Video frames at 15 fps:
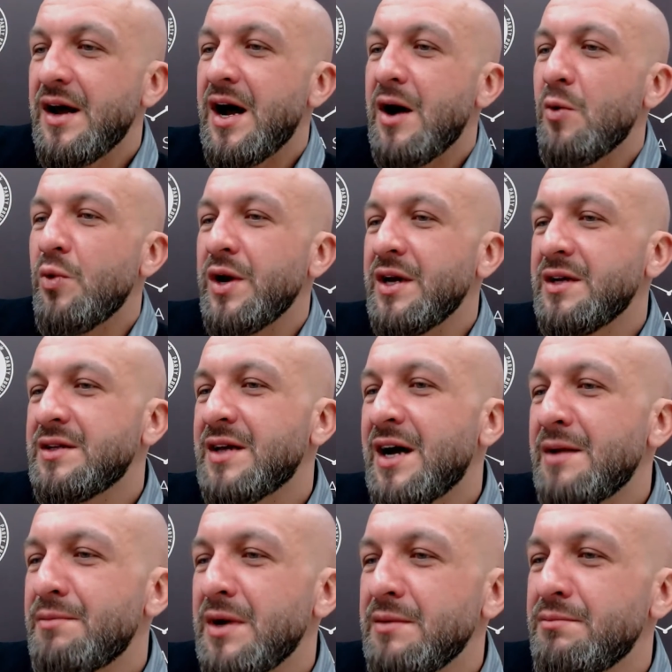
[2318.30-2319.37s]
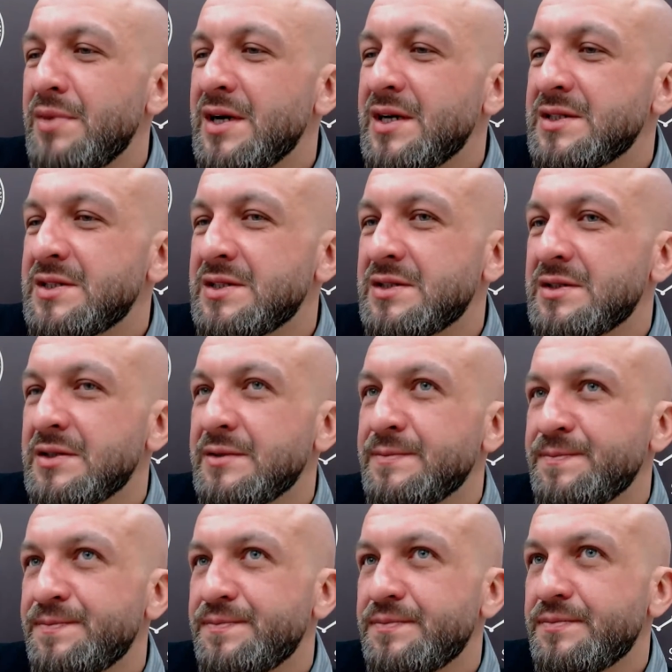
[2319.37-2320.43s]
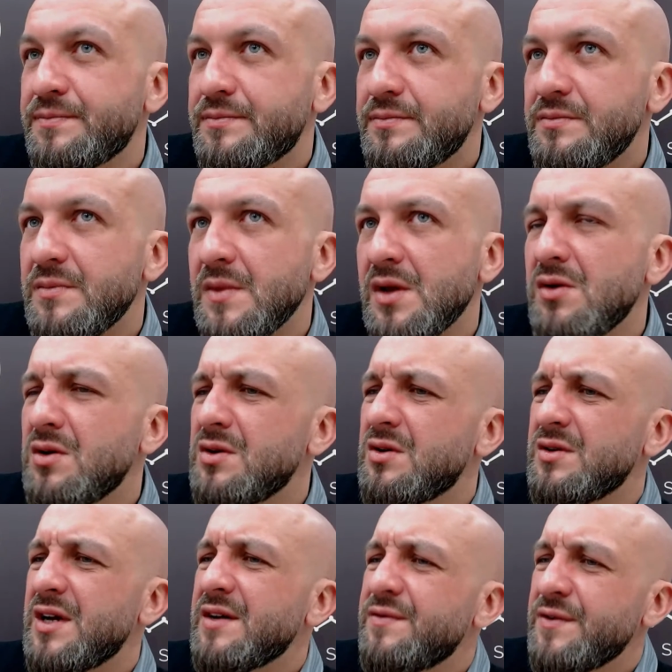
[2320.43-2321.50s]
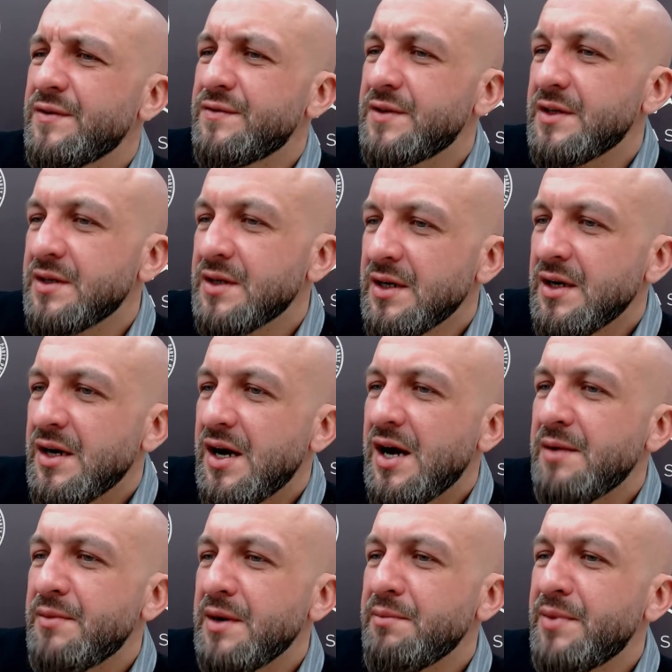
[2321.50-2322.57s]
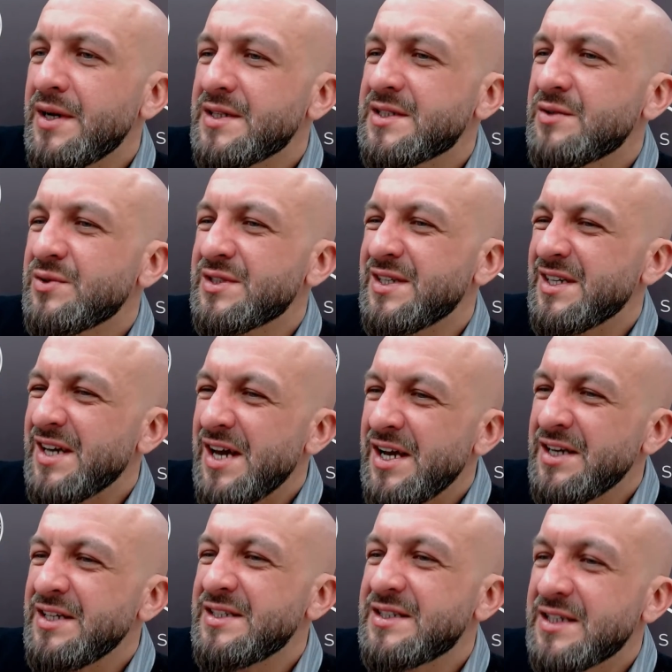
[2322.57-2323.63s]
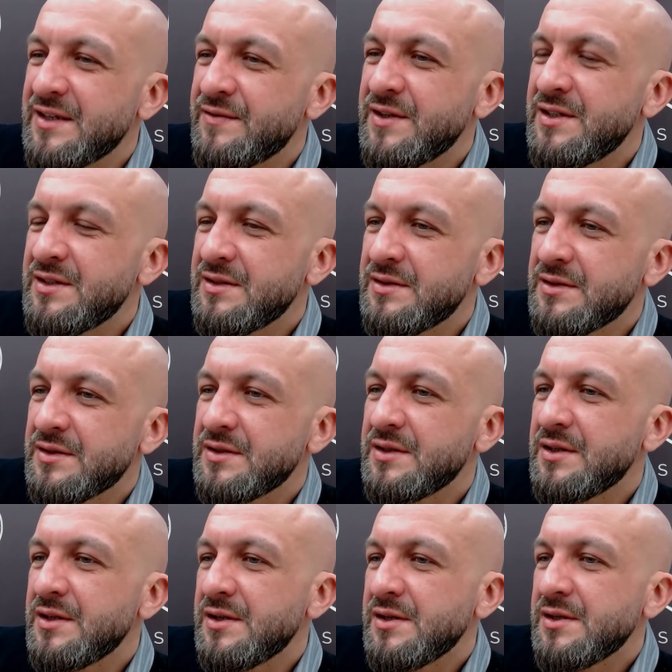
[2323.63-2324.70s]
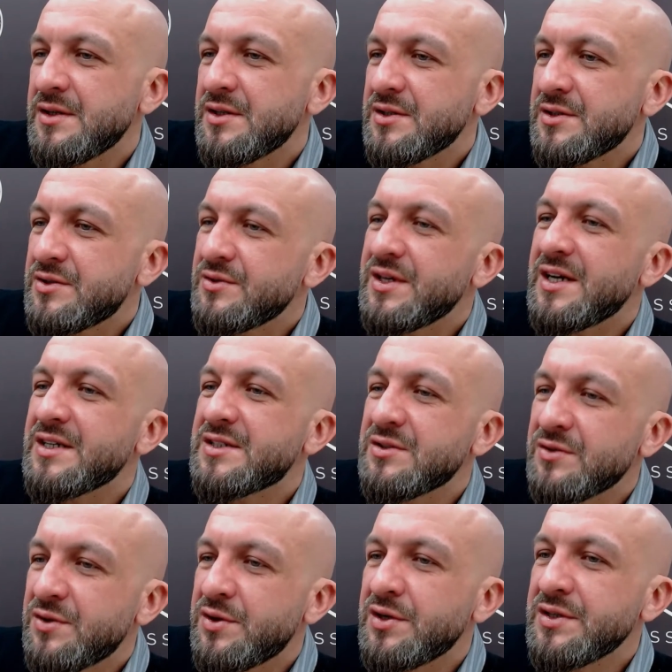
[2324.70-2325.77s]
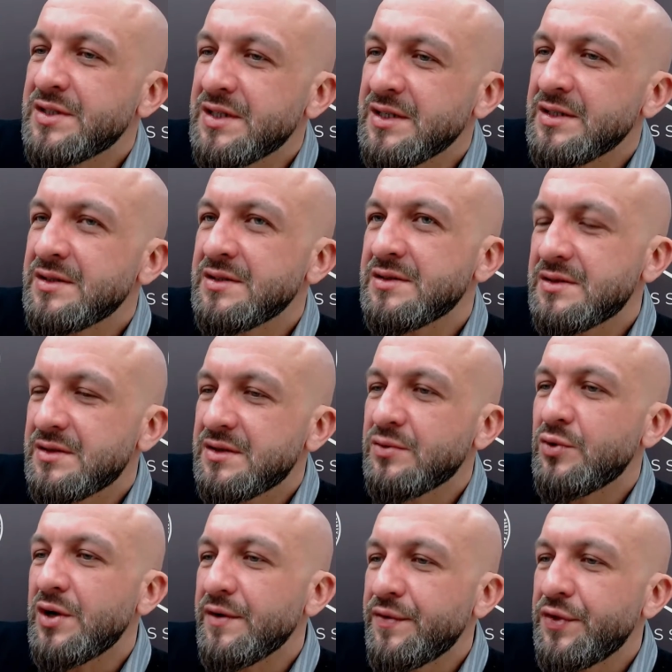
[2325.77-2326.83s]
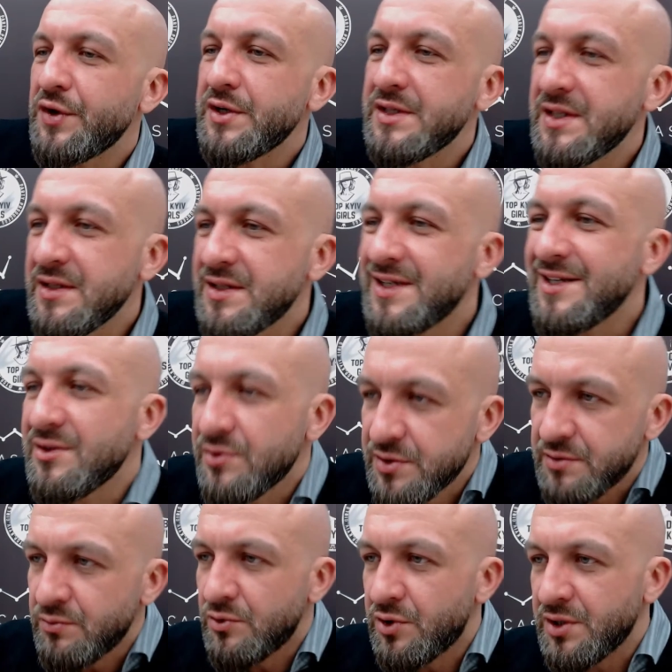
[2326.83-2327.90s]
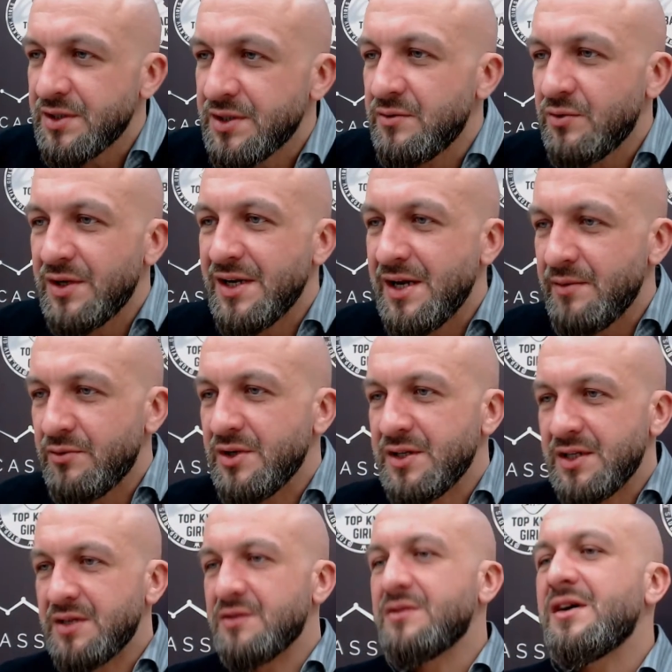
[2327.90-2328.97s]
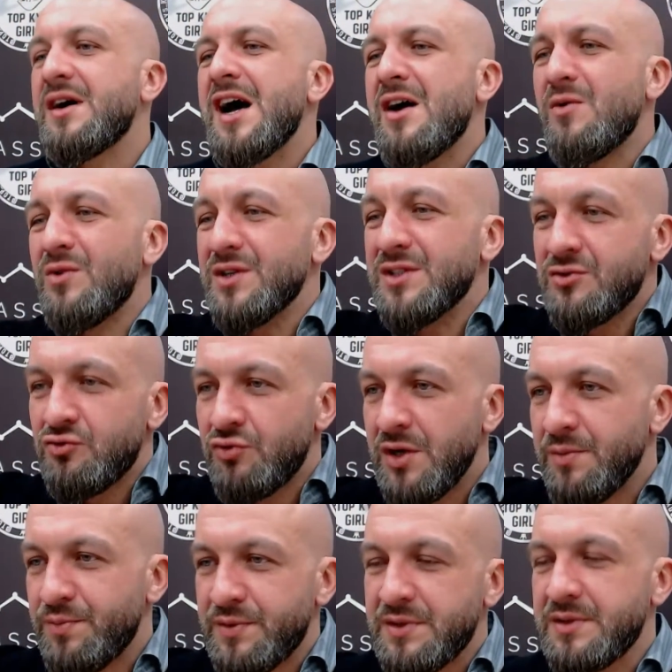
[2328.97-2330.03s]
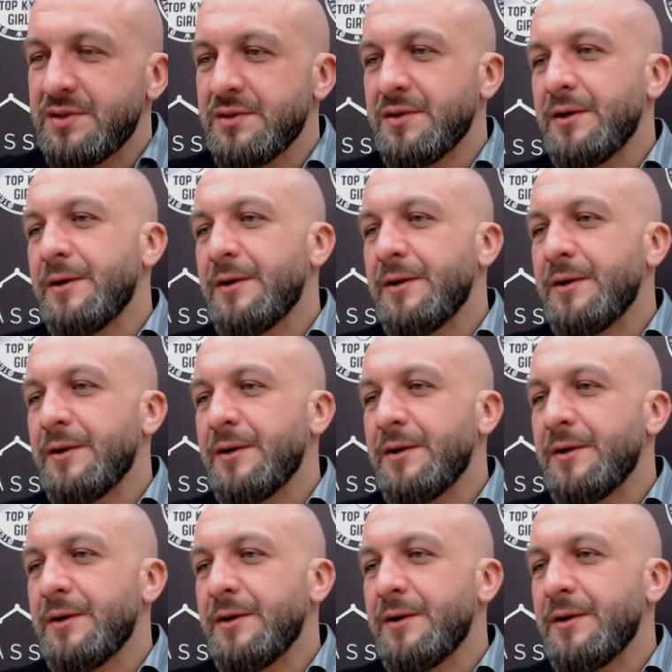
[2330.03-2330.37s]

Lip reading: I weighed at my best, oh no, not 50. At my best, I was like 87. So yeah, so 13, 12, 13 kilos more than what I am right now. I was ripped.